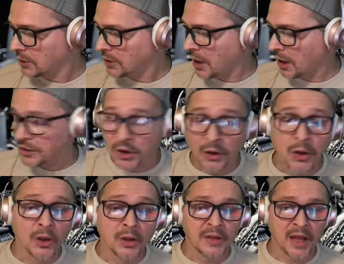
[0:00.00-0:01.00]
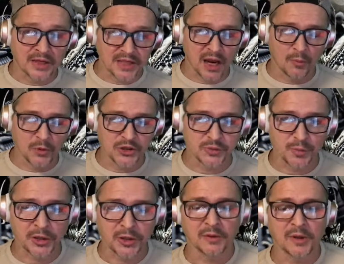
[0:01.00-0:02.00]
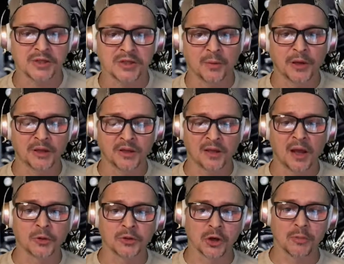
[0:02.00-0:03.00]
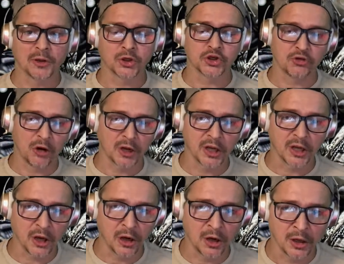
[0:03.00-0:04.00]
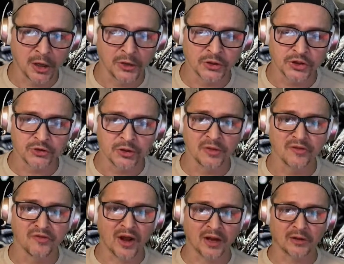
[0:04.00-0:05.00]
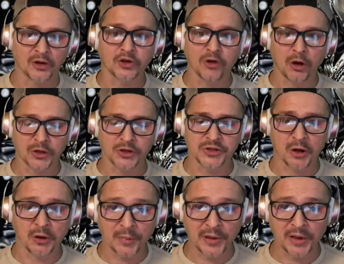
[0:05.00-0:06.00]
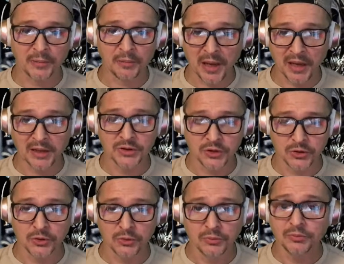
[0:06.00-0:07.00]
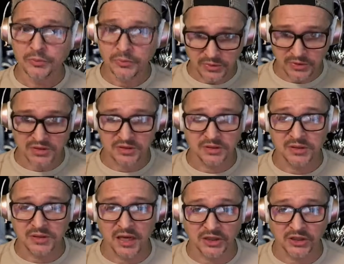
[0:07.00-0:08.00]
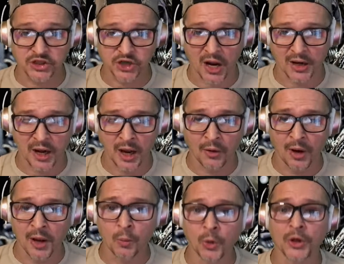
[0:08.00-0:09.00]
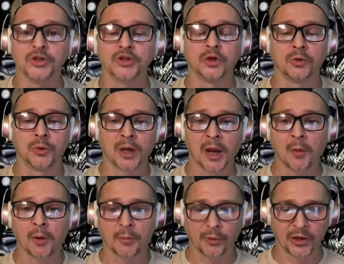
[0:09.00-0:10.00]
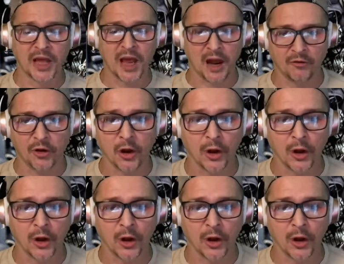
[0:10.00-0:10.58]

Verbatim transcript: yeah, next time we speak, next time we get together, I want to talk about the trucking uh, industry and the fact that truckers are being made to take the shot now and what it's doing. And I'm going to bring Gary